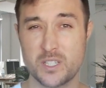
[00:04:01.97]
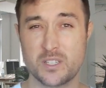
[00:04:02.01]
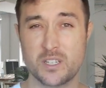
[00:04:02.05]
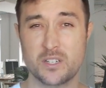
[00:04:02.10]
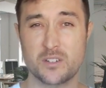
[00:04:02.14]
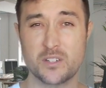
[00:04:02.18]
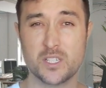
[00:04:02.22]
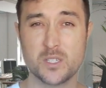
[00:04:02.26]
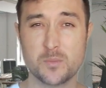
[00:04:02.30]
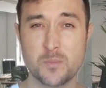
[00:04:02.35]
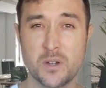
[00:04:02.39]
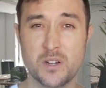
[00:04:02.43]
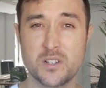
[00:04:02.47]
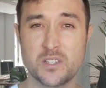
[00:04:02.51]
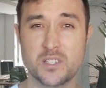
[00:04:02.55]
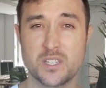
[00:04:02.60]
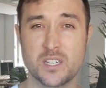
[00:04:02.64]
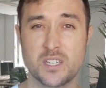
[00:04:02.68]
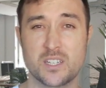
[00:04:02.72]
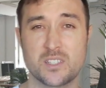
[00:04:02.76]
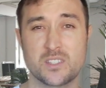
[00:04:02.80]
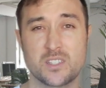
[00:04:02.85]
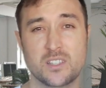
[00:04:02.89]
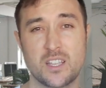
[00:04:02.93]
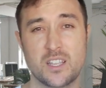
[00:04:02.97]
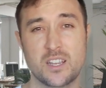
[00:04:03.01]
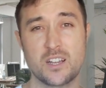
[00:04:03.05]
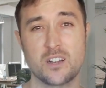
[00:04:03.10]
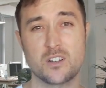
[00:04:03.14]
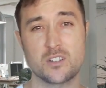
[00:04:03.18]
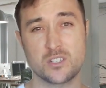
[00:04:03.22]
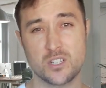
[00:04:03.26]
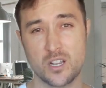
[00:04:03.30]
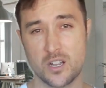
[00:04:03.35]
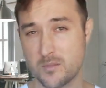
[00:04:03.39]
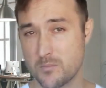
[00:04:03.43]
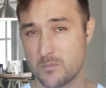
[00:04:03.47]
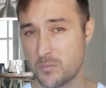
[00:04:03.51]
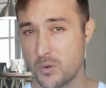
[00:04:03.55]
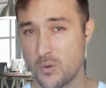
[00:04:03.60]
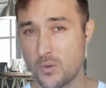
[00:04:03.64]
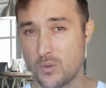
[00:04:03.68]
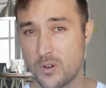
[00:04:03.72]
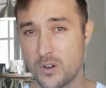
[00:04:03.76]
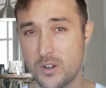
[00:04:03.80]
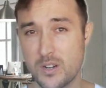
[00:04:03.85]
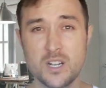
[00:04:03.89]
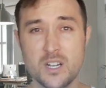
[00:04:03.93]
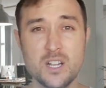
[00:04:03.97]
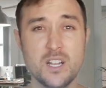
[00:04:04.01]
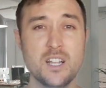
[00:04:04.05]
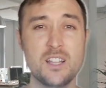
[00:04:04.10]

they're experiencing is that they are time poor,